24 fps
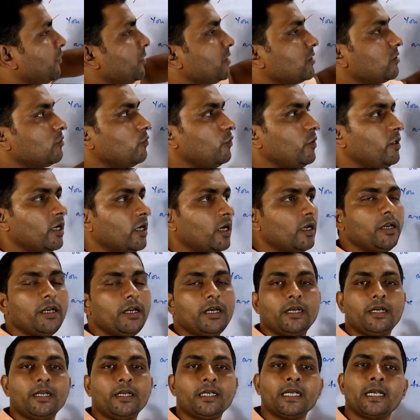means we are
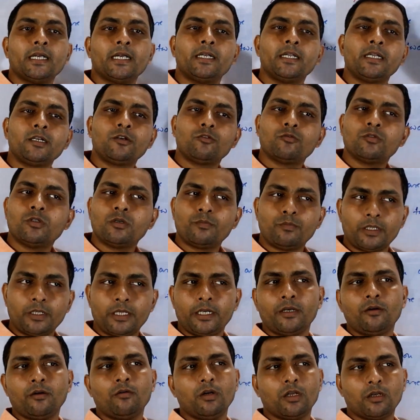indicating to the
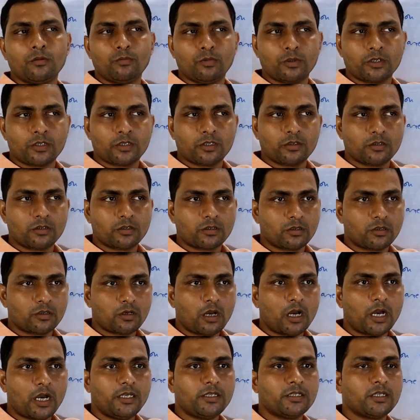particular persons.
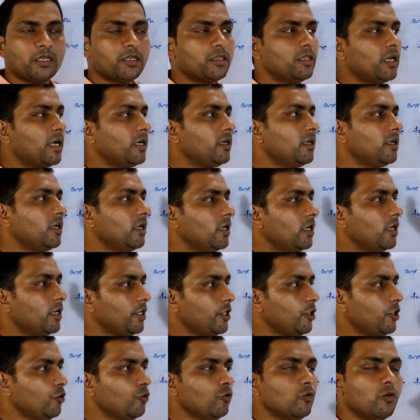I say that
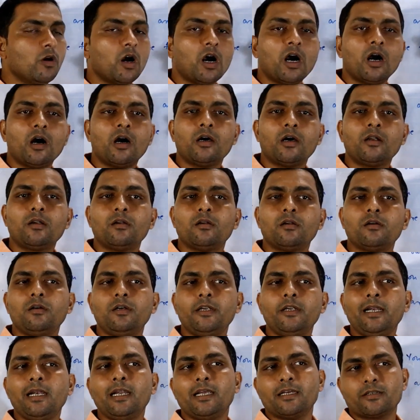you are
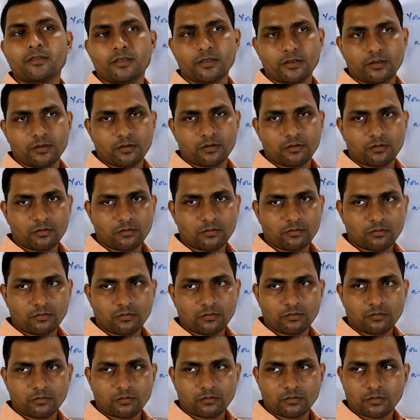Nilesh.
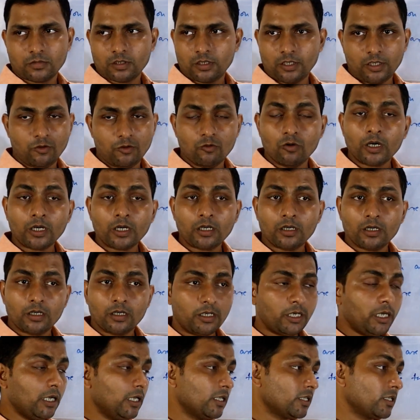You are
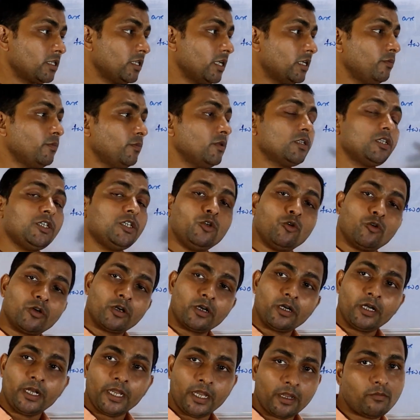Nilesh. That means your
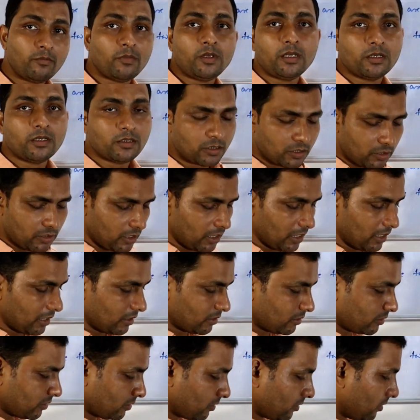name is
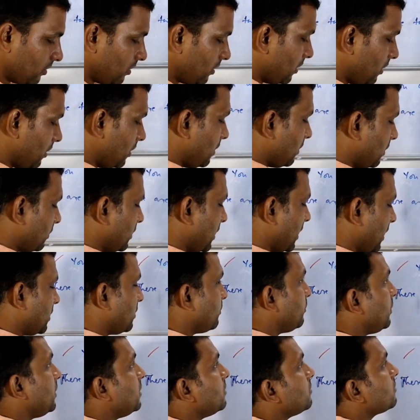Nilesh. That
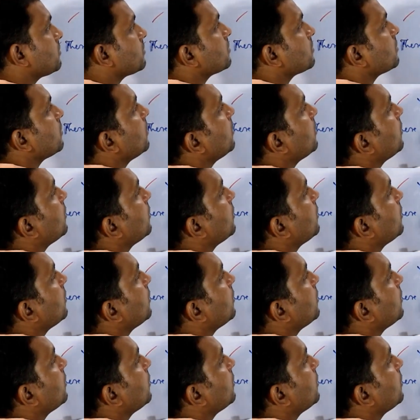means